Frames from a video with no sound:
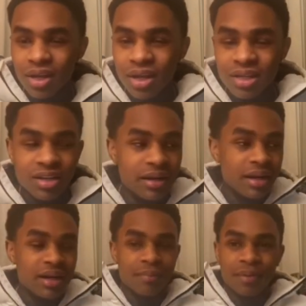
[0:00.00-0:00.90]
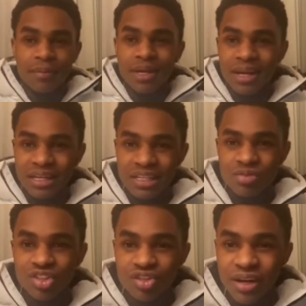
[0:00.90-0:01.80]
So they end up putting me in like this
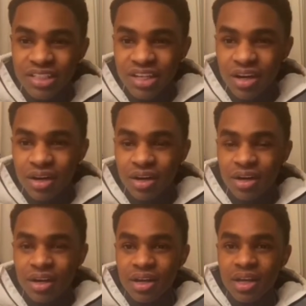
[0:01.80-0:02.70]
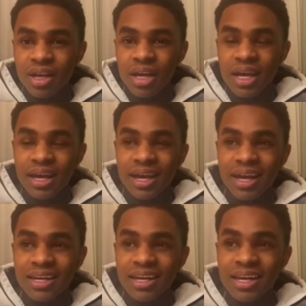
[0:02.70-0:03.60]
restraint chair.
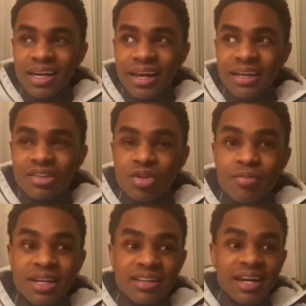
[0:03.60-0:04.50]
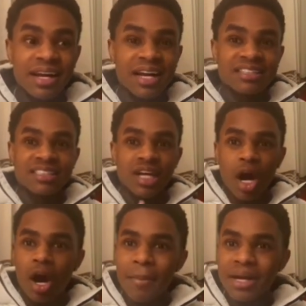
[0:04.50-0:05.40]
And then like two minutes later, I just see
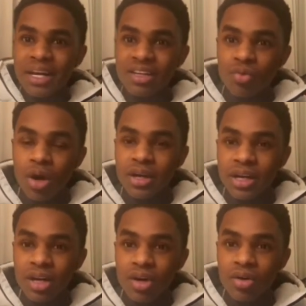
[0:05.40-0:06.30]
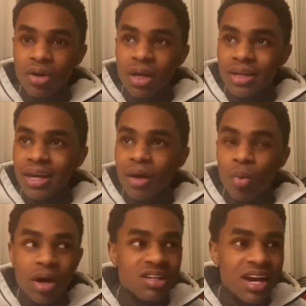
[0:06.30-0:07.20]
all my niggas walk in the door. They're like,
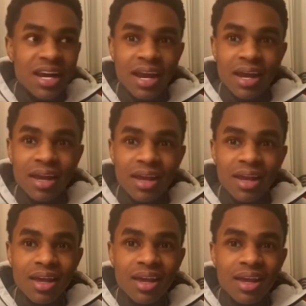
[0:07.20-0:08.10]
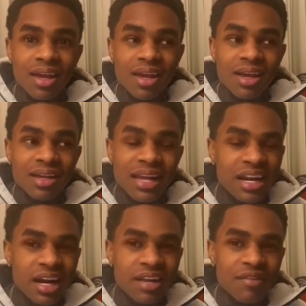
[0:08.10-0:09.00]
where Jay at? They
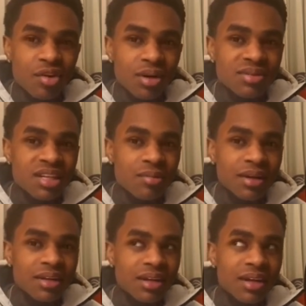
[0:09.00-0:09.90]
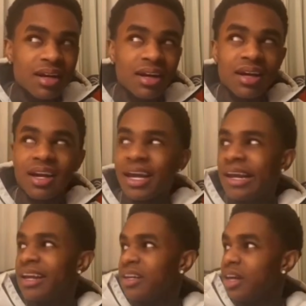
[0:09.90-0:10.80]
not even knowing I'm sitting right there. And
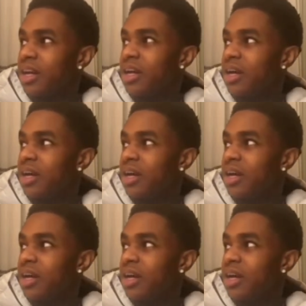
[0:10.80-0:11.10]
they look.